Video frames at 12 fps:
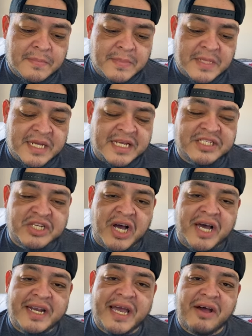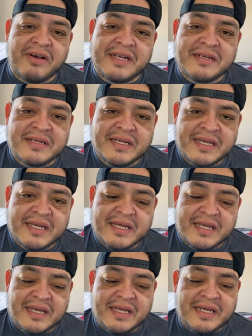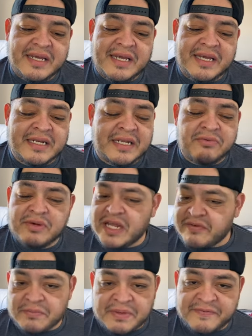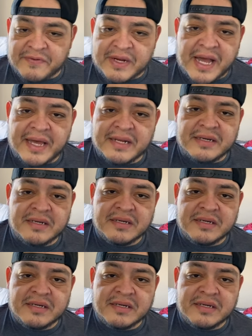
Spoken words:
he's gone now, and he will never be forgotten.